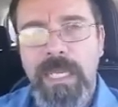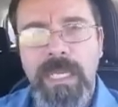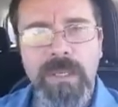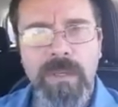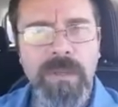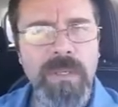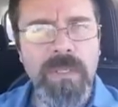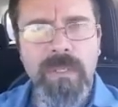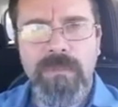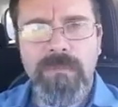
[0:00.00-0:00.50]
And
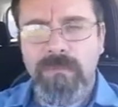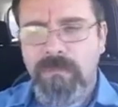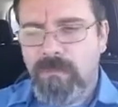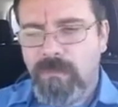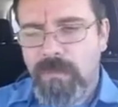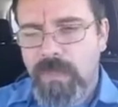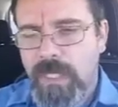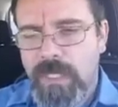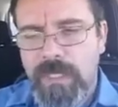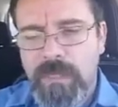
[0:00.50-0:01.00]
you can,
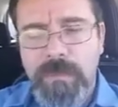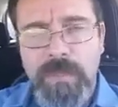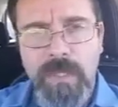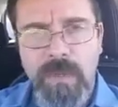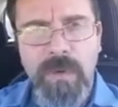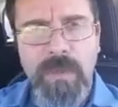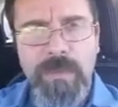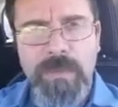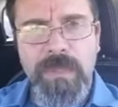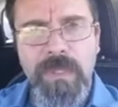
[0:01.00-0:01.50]
since I'm
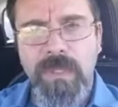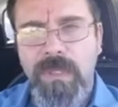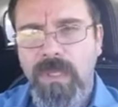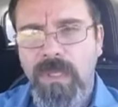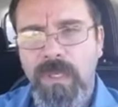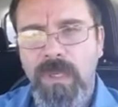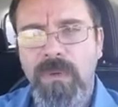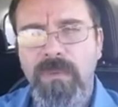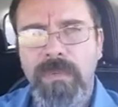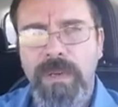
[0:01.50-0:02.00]
showing them to you, you
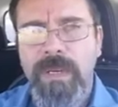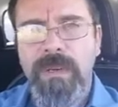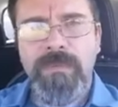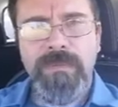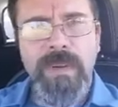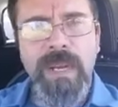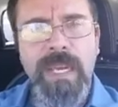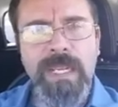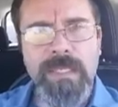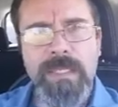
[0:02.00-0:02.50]
can go
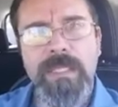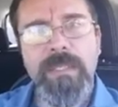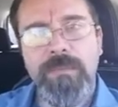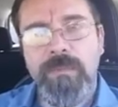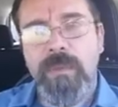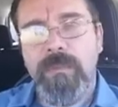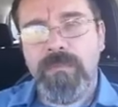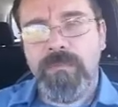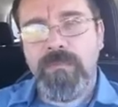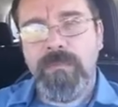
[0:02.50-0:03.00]
verify and see
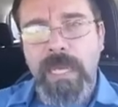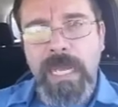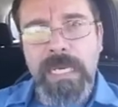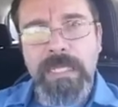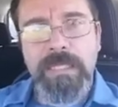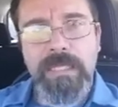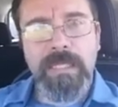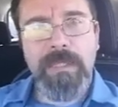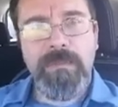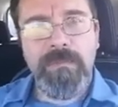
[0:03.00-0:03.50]
if I'm
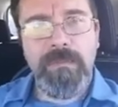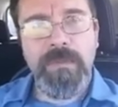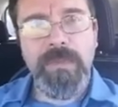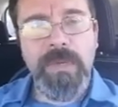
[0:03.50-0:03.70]
actually